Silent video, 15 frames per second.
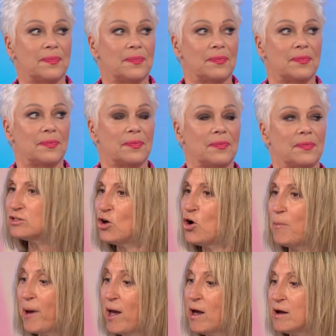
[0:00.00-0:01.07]
about... Anyway, it's
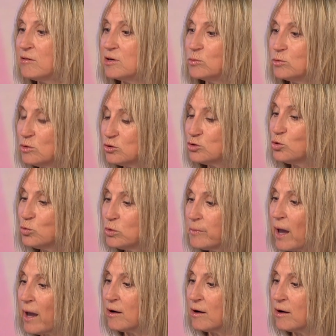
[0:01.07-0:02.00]
not about Harry. We're not talking about